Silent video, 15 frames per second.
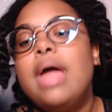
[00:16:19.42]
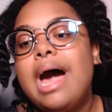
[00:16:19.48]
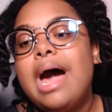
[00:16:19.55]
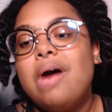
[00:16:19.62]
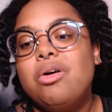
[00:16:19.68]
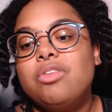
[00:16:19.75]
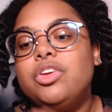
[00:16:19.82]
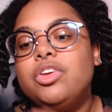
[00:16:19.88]

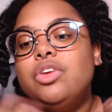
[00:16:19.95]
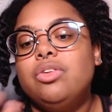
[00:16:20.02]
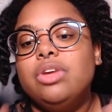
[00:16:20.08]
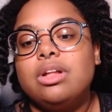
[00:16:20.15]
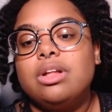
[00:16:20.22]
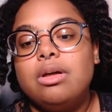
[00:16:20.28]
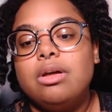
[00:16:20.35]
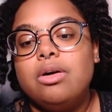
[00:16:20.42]
However,
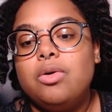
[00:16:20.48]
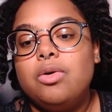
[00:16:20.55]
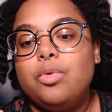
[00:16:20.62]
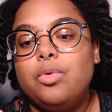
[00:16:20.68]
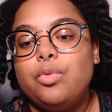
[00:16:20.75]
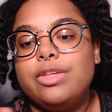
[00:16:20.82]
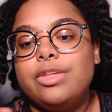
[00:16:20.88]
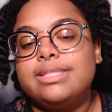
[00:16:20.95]

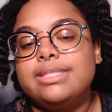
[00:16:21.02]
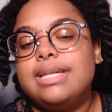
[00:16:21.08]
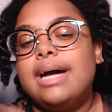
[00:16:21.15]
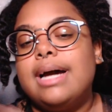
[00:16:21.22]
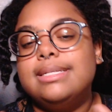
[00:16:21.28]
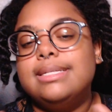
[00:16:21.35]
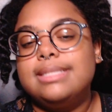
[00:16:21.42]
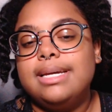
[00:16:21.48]
Uniqlo, the
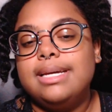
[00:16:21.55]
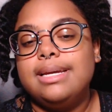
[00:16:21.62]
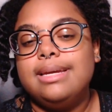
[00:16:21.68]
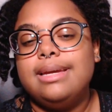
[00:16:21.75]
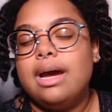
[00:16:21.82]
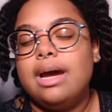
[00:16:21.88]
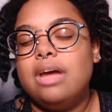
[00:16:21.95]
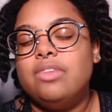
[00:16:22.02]
sizing,
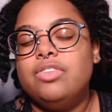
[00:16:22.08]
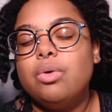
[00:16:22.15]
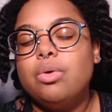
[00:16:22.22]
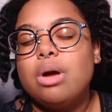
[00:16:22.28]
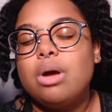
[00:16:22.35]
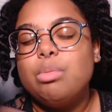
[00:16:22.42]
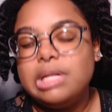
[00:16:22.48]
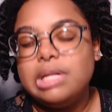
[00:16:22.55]
yeah, if you
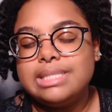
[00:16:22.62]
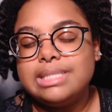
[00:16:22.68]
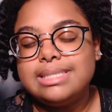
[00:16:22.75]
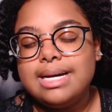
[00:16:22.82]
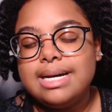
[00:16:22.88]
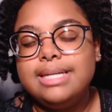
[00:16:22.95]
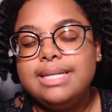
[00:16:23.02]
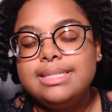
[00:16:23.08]
are plus
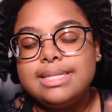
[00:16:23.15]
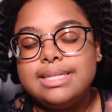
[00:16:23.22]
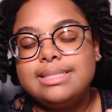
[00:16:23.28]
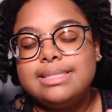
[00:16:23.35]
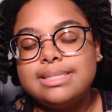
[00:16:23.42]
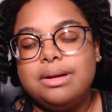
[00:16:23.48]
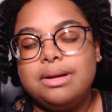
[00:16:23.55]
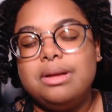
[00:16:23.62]
size,
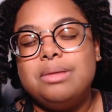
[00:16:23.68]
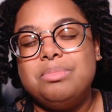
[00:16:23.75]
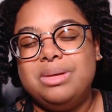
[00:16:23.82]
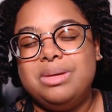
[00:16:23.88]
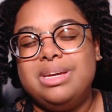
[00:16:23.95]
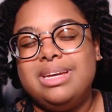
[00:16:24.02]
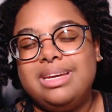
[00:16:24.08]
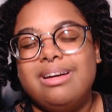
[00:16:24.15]
it's gonna
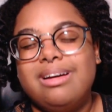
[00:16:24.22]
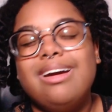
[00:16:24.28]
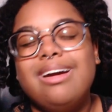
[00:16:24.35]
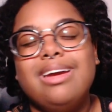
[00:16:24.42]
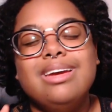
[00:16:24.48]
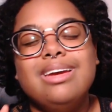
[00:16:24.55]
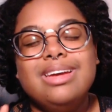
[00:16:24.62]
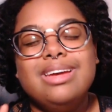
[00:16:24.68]
be you're
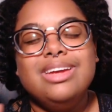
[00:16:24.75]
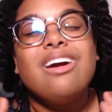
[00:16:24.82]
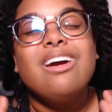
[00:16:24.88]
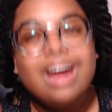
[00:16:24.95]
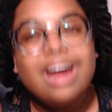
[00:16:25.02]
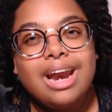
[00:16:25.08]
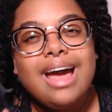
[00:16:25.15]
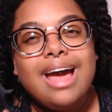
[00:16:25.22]
you're
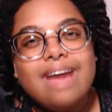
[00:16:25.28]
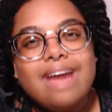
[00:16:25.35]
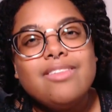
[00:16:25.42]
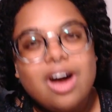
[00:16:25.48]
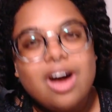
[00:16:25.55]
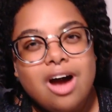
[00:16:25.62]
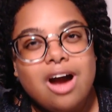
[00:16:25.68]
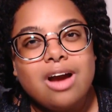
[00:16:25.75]
gonna have a
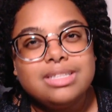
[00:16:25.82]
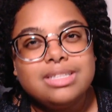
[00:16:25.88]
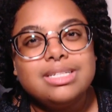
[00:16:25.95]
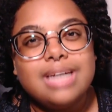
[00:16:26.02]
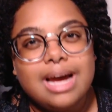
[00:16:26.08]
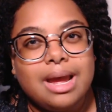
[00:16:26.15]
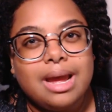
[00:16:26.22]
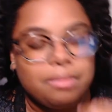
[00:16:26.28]
hard
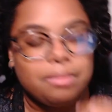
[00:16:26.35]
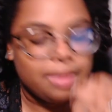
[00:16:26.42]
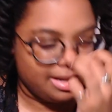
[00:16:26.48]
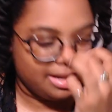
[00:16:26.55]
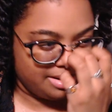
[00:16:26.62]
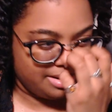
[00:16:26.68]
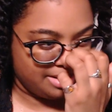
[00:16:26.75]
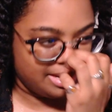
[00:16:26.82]
time
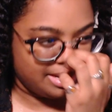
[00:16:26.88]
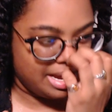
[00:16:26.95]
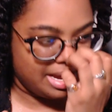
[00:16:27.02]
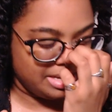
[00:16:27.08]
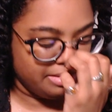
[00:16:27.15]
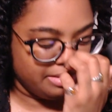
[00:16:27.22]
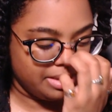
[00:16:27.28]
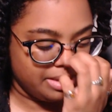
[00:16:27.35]
uh, at
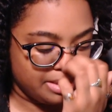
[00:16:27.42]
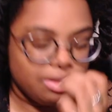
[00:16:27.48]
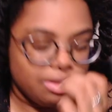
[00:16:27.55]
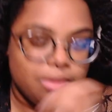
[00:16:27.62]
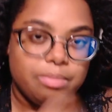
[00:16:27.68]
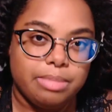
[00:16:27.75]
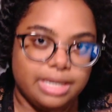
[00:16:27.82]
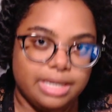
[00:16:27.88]

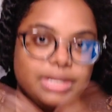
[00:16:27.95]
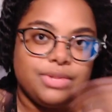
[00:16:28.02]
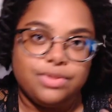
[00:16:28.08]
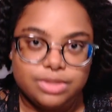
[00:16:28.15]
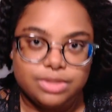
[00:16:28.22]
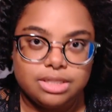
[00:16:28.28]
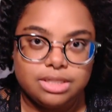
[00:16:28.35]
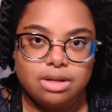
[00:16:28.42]
Uniqlo, but
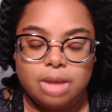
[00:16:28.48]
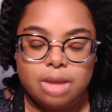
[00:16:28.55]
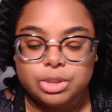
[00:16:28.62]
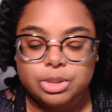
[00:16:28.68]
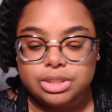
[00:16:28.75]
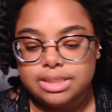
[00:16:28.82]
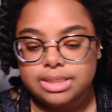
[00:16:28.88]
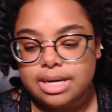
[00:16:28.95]
there's still
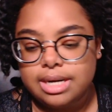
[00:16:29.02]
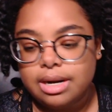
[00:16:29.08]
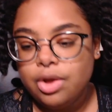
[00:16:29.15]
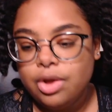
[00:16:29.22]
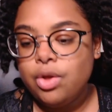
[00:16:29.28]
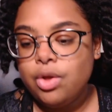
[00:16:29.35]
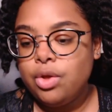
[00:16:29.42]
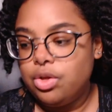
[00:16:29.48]
options there.
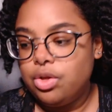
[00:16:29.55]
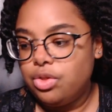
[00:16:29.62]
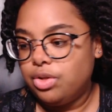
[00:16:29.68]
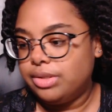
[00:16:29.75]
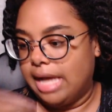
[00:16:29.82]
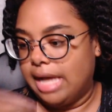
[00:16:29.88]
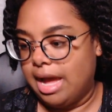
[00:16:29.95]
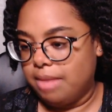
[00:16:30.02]

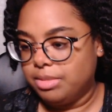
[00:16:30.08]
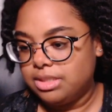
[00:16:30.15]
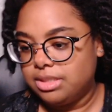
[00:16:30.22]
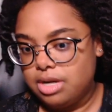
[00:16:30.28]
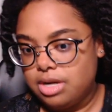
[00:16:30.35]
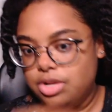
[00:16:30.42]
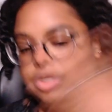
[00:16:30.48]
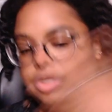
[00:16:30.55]
There's
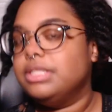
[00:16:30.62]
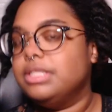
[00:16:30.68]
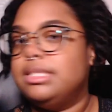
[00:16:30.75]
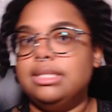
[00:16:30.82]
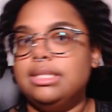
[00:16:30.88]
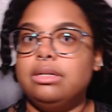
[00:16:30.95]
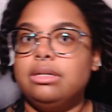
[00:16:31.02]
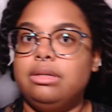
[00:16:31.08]
Amazon. You can
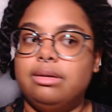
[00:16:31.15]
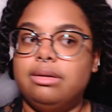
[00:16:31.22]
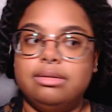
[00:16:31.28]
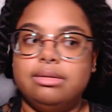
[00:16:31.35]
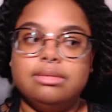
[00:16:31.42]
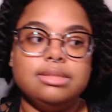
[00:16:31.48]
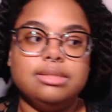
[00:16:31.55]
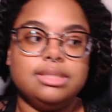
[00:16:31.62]
still
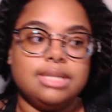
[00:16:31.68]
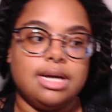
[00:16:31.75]
use.